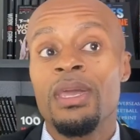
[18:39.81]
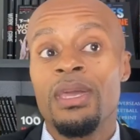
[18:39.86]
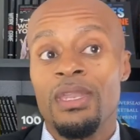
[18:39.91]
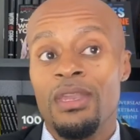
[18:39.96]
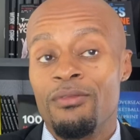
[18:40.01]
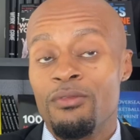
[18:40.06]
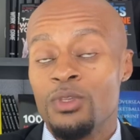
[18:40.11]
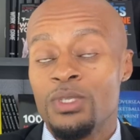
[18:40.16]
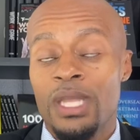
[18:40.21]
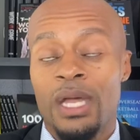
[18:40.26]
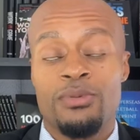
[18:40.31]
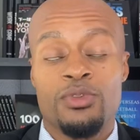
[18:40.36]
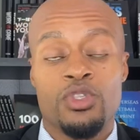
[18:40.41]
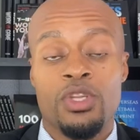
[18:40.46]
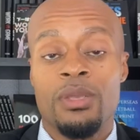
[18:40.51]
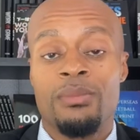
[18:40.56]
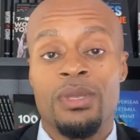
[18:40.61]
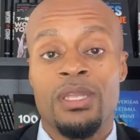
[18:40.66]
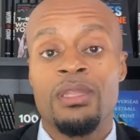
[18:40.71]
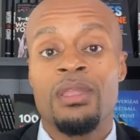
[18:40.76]
And if you stop
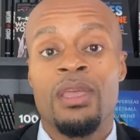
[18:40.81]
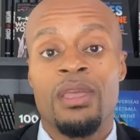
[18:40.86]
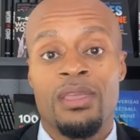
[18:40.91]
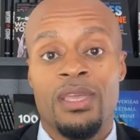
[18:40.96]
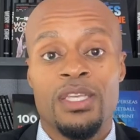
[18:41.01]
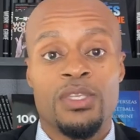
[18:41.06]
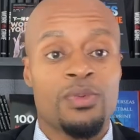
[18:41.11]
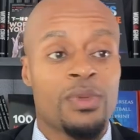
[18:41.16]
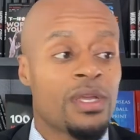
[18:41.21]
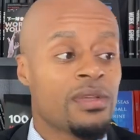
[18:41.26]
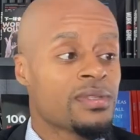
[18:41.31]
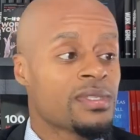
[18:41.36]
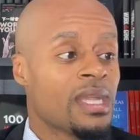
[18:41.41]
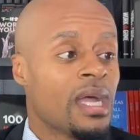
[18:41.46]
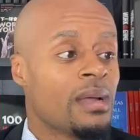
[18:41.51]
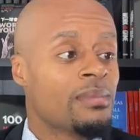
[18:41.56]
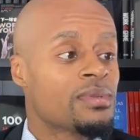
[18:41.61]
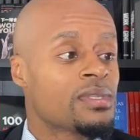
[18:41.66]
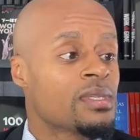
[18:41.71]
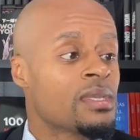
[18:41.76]
streaming, guess what else
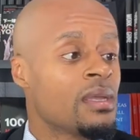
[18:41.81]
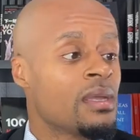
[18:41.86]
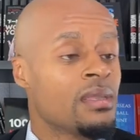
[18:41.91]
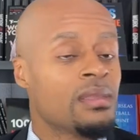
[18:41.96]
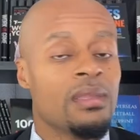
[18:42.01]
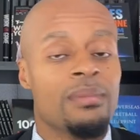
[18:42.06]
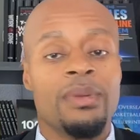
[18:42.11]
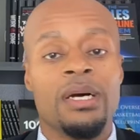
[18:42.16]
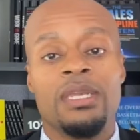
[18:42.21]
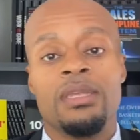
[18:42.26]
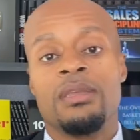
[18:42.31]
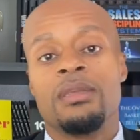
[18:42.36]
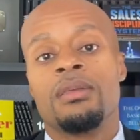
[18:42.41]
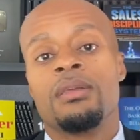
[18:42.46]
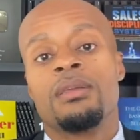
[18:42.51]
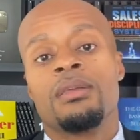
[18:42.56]
stops? The money.